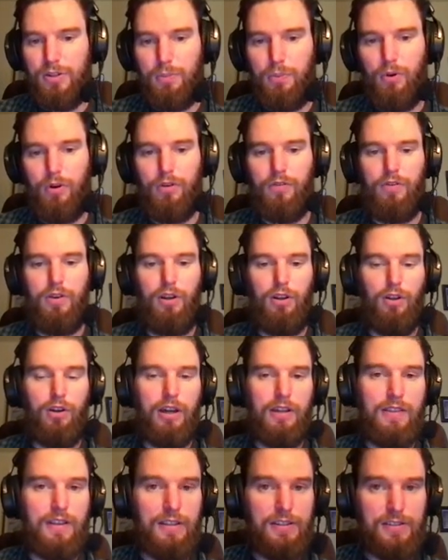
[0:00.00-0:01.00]
important for you to look
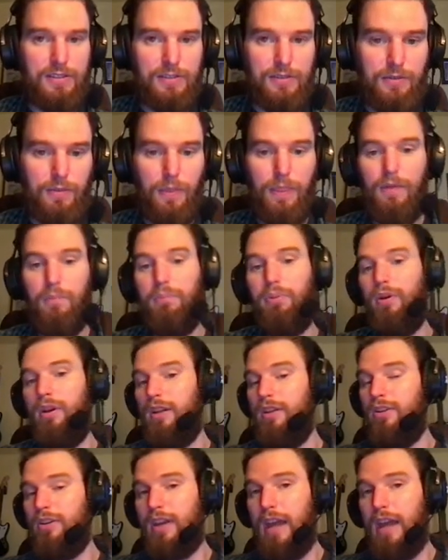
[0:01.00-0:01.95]
at this, put it in your